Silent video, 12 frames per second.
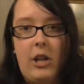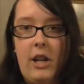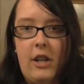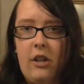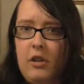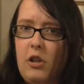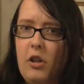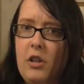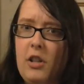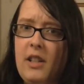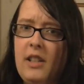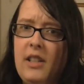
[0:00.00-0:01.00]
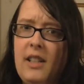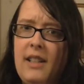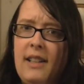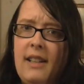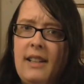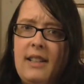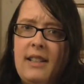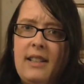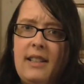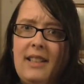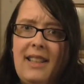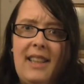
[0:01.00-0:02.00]
check shock
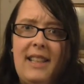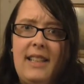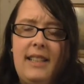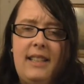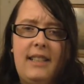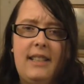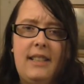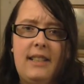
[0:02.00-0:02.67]
thing.